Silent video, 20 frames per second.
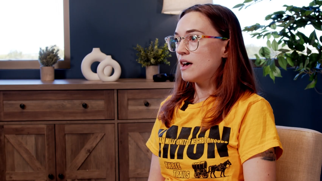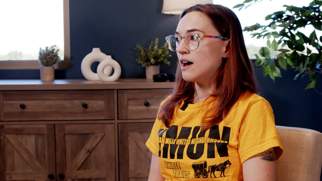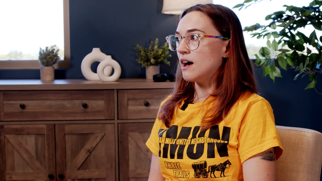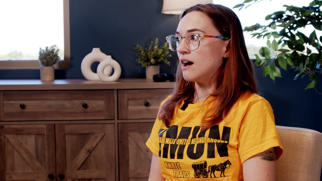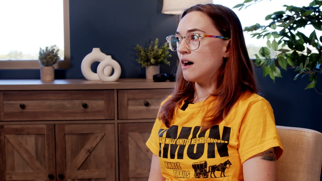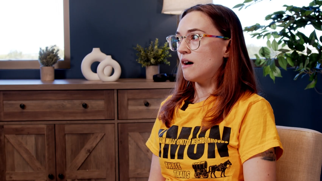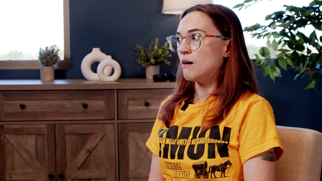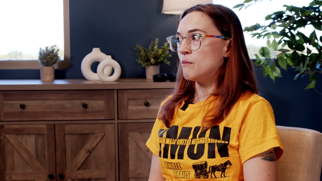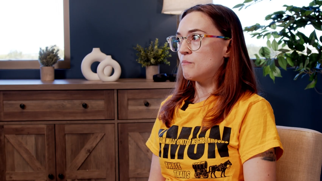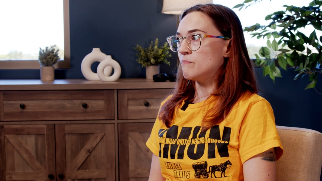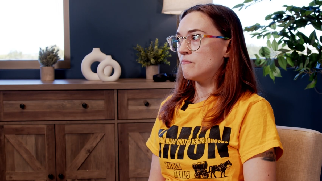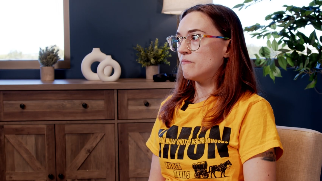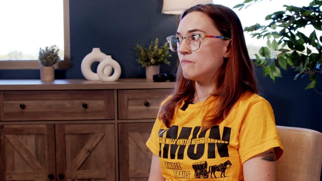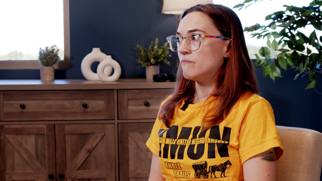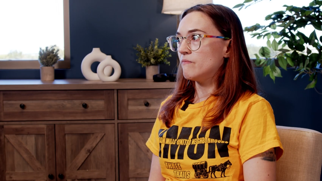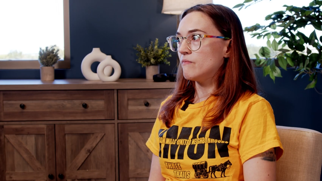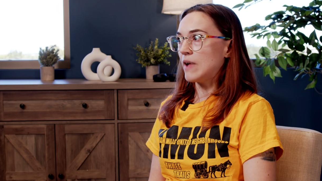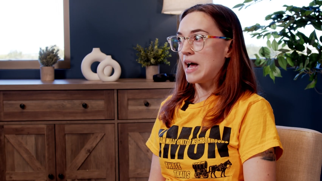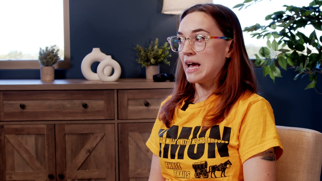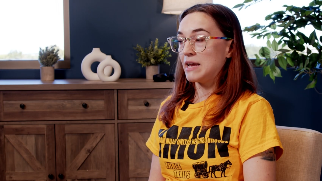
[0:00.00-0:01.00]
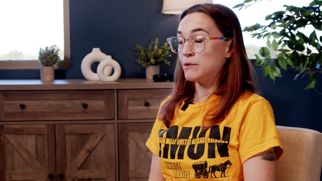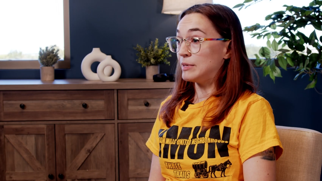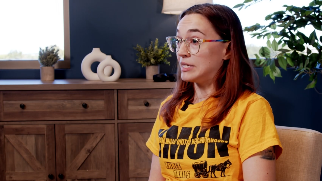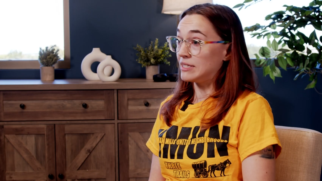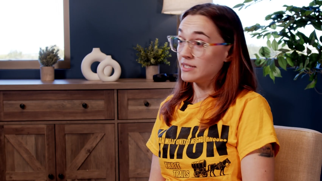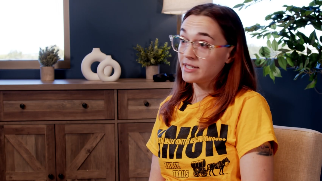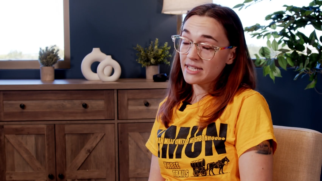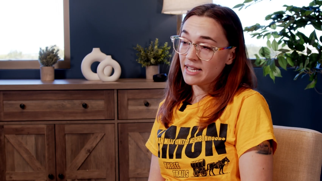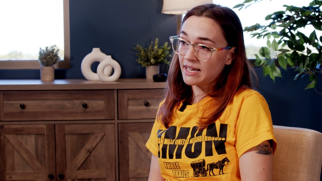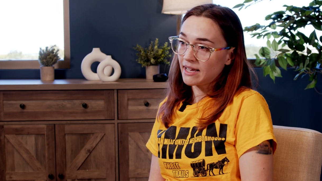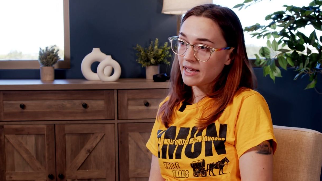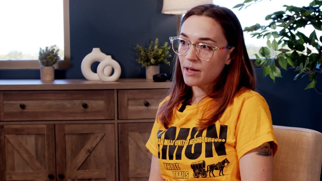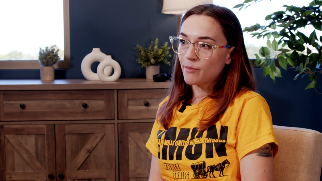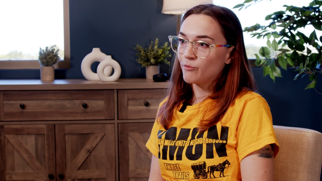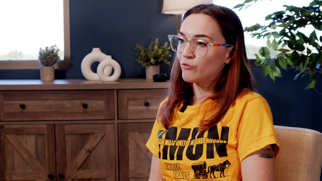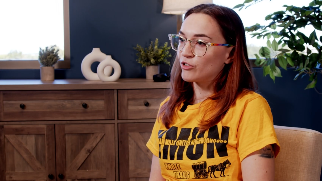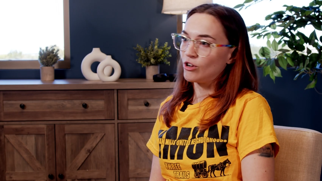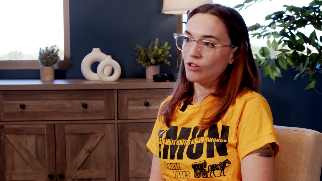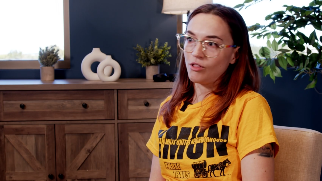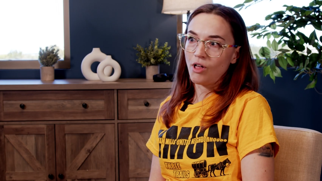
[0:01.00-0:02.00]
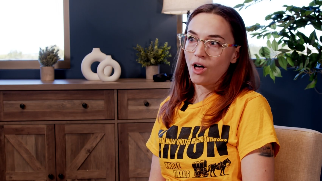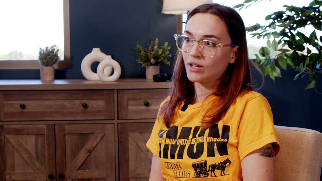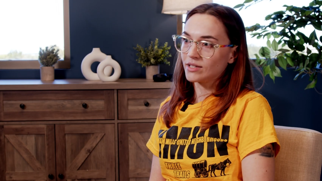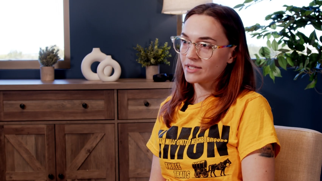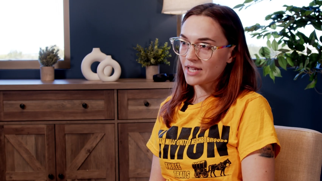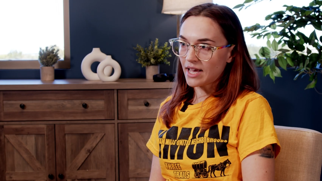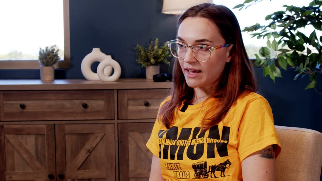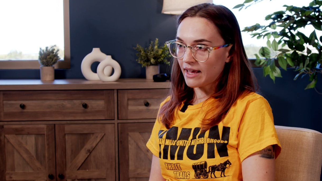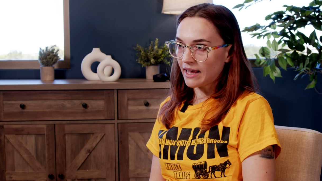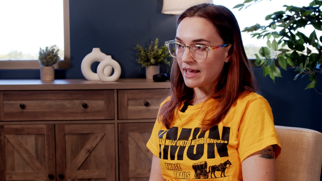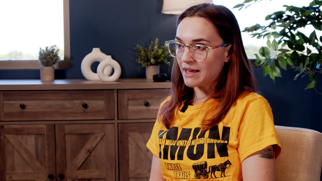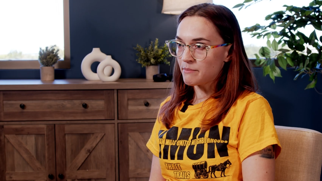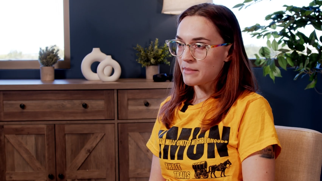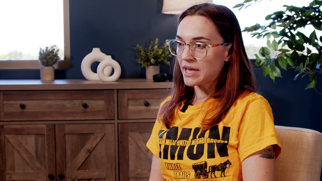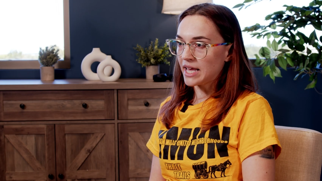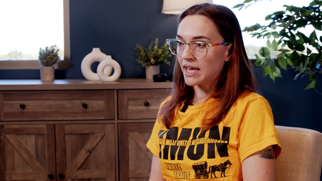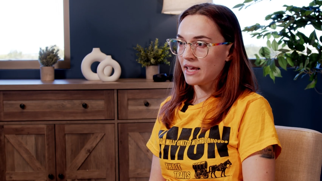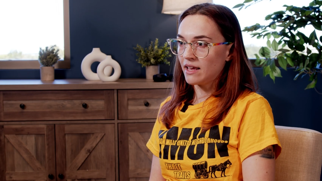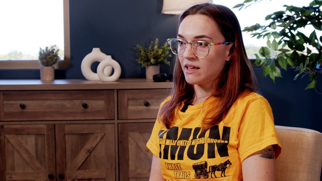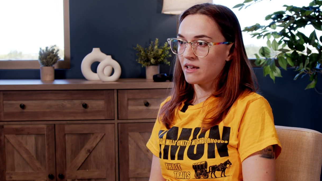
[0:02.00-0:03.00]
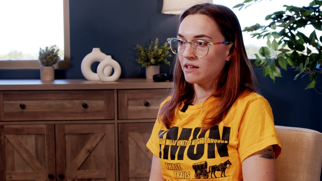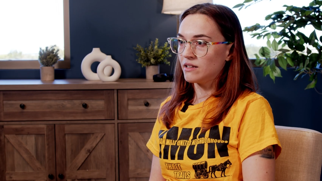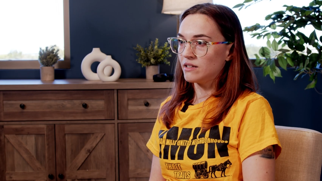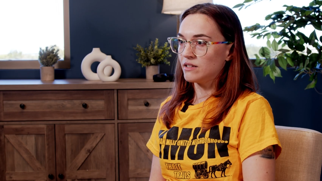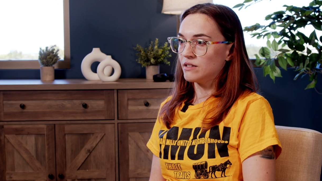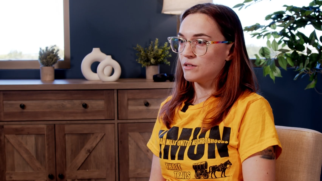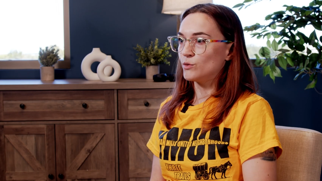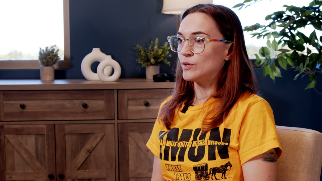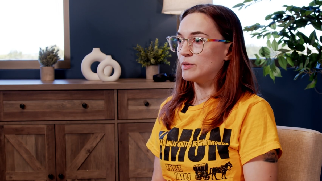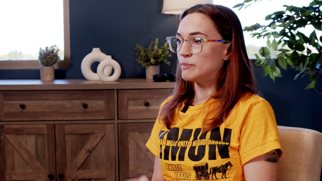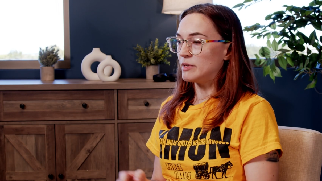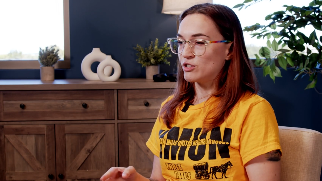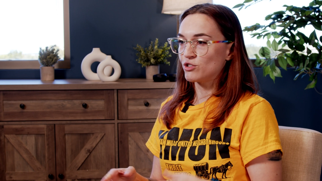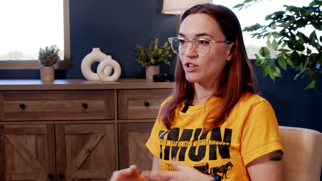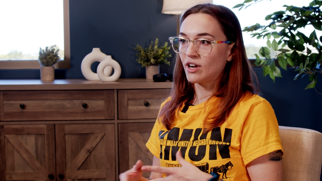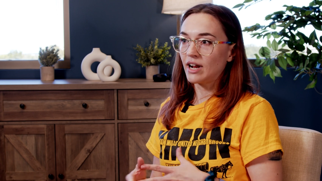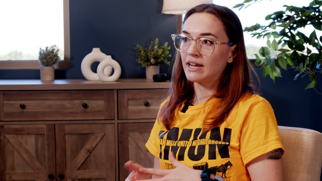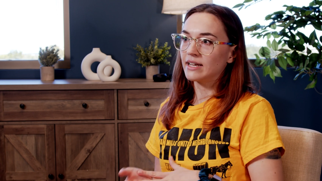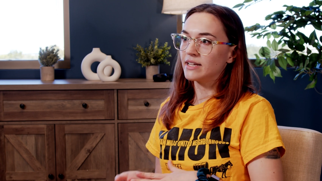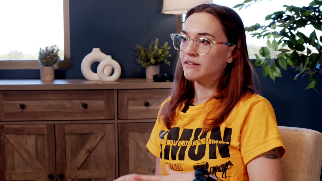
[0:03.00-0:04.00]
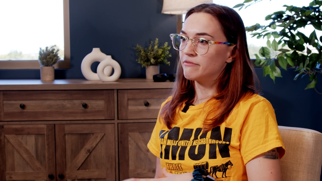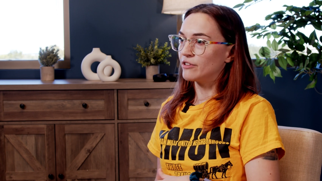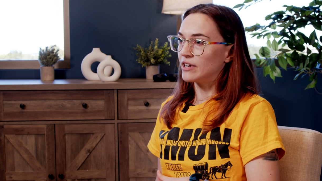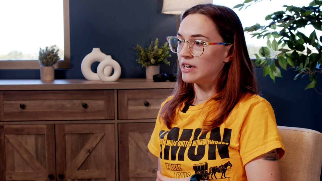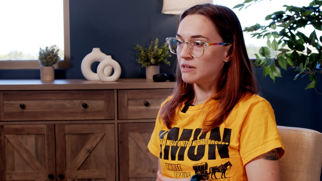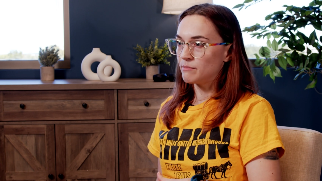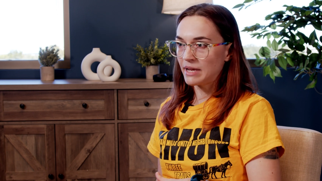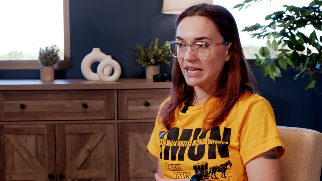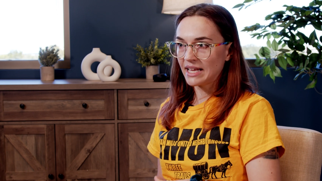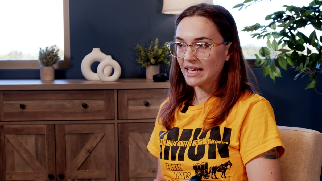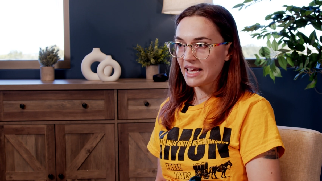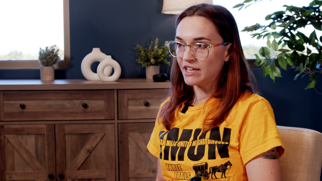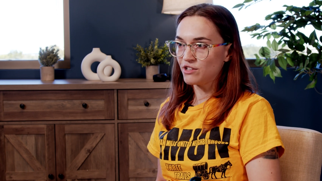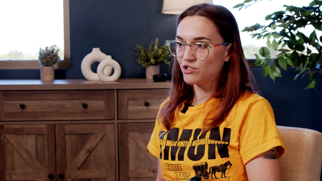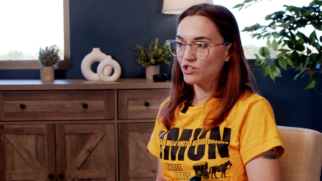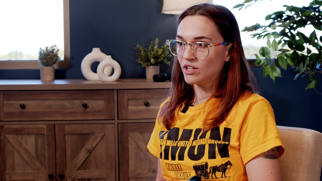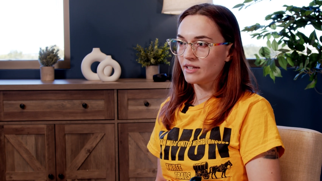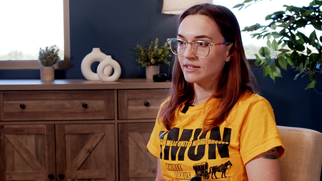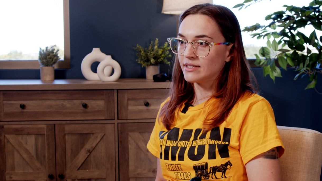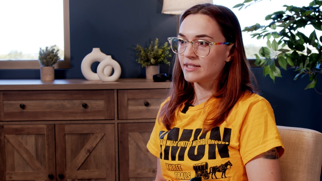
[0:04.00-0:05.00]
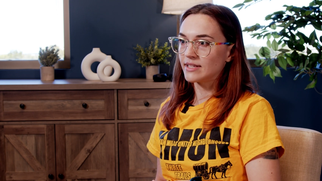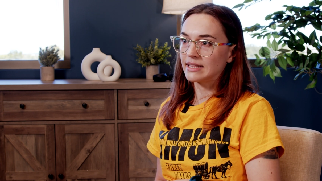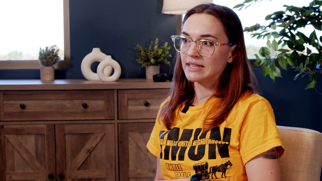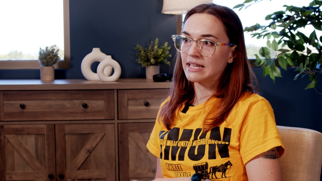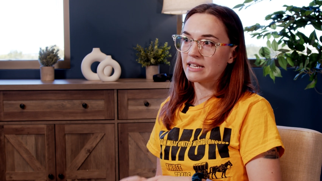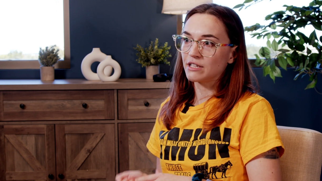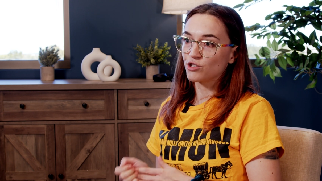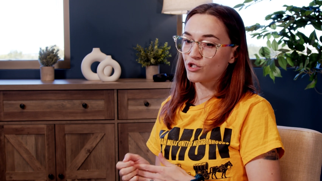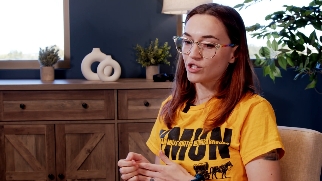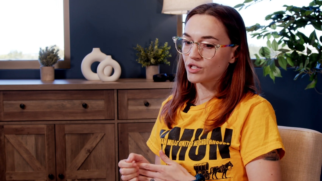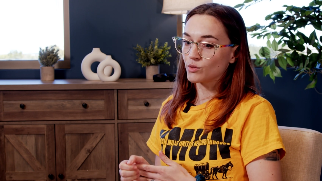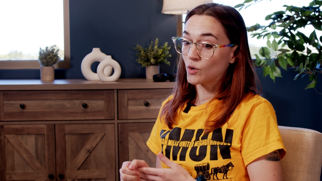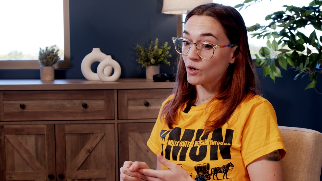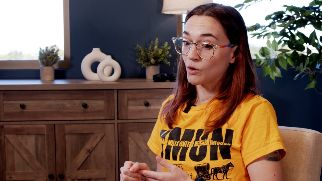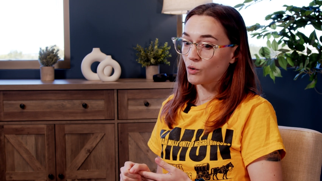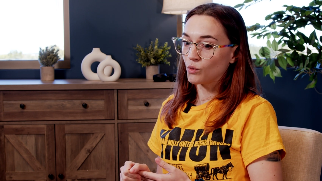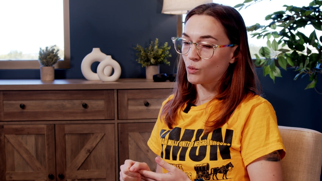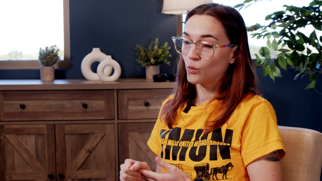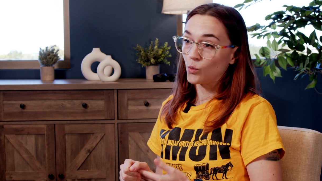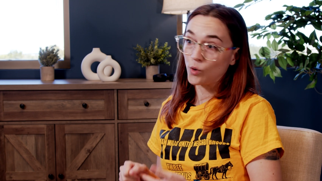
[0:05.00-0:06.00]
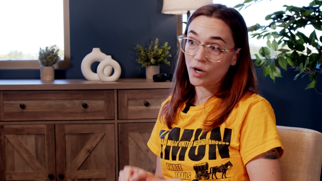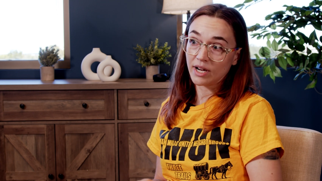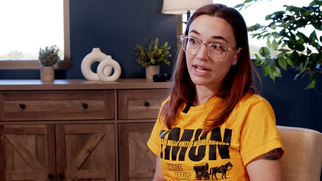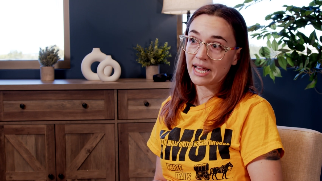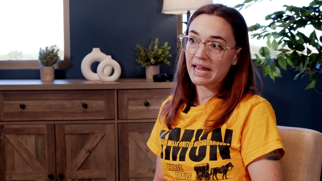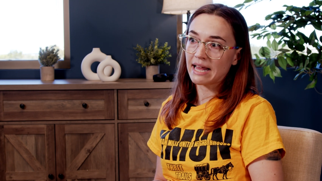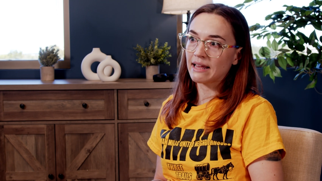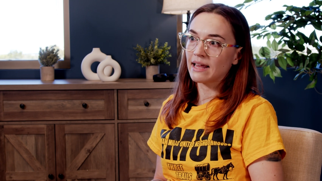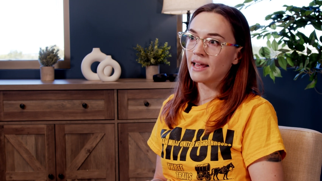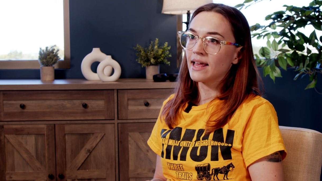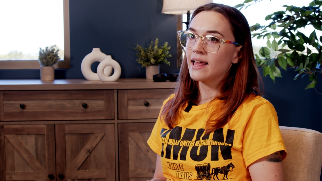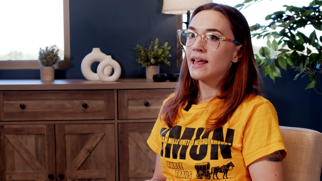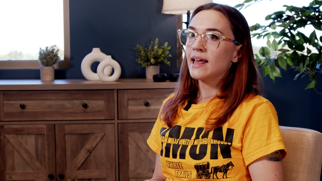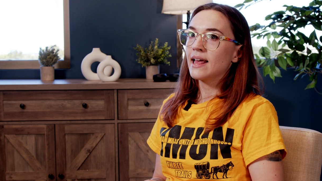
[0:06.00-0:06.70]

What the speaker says: I'd been seeing him for a long time, and we'd been trying different medications and things just weren't working.